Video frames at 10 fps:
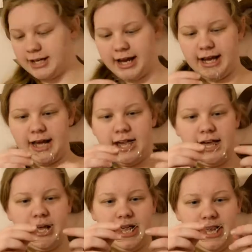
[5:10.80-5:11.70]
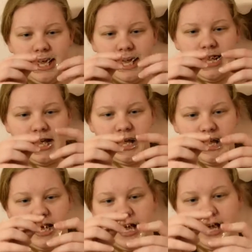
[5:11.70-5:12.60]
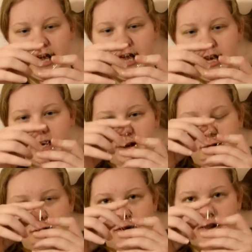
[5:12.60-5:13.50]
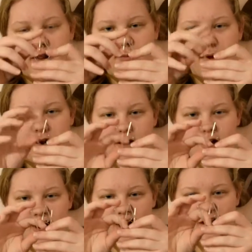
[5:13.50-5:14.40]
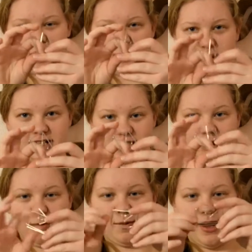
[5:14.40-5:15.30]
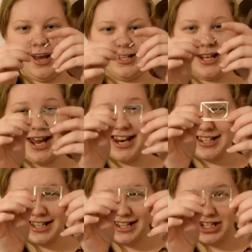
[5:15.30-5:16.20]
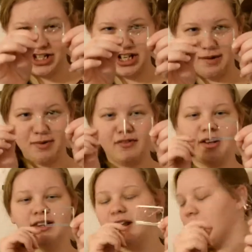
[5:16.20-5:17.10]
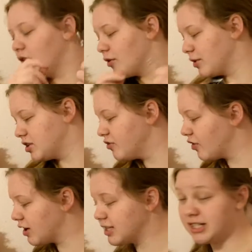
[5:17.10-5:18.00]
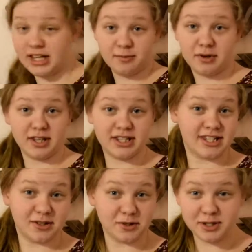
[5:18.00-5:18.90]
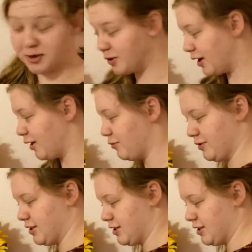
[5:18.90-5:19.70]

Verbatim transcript: Take it and you clip it on your book to keep your page. And it's in the shape of a letter, which you've already seen, but it's still so cute.